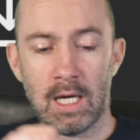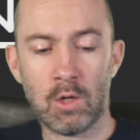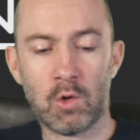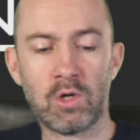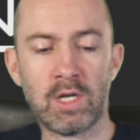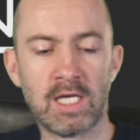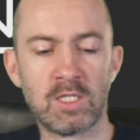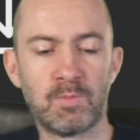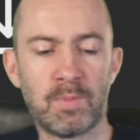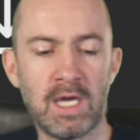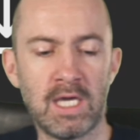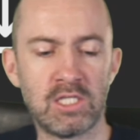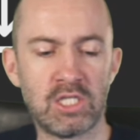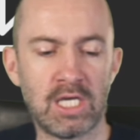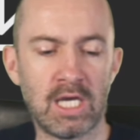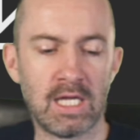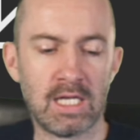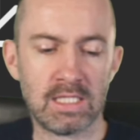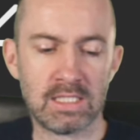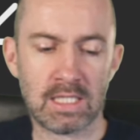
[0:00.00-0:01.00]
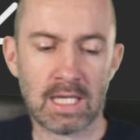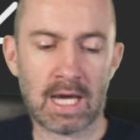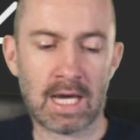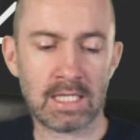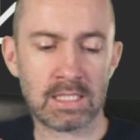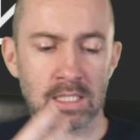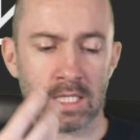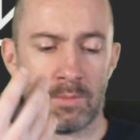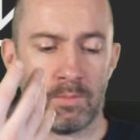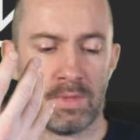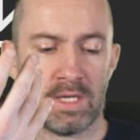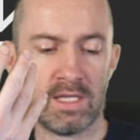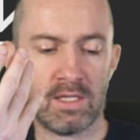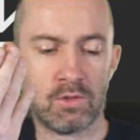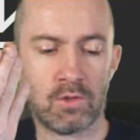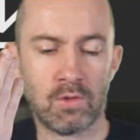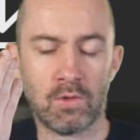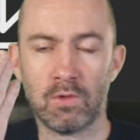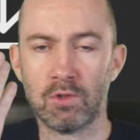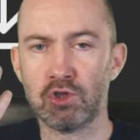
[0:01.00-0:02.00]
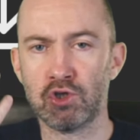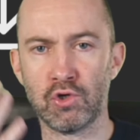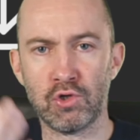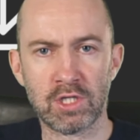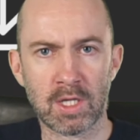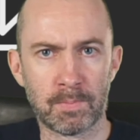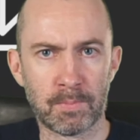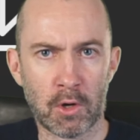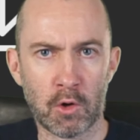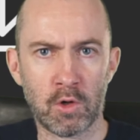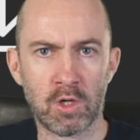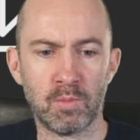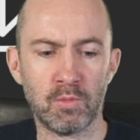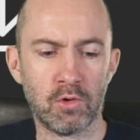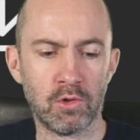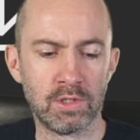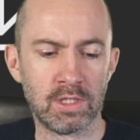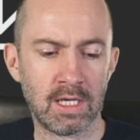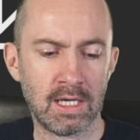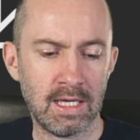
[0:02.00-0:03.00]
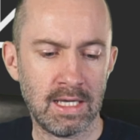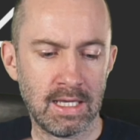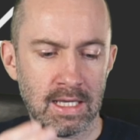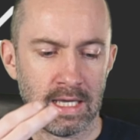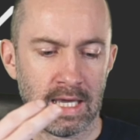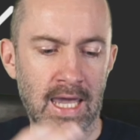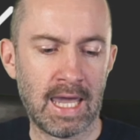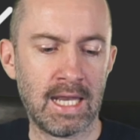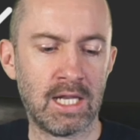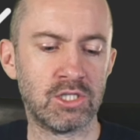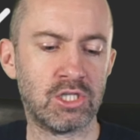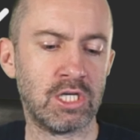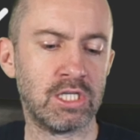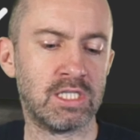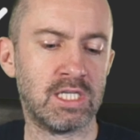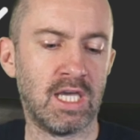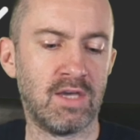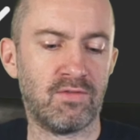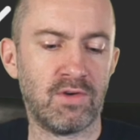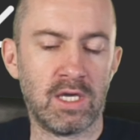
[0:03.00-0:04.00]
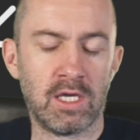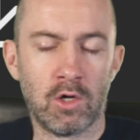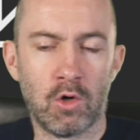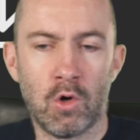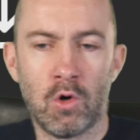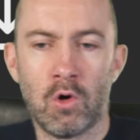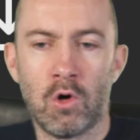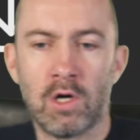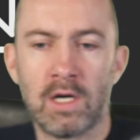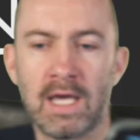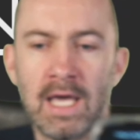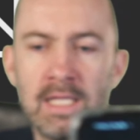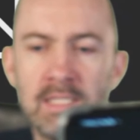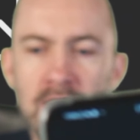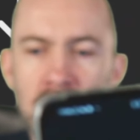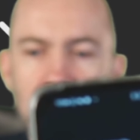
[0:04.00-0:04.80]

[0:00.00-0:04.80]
And on this page here, it's asking me to choose a power mode, energy saving or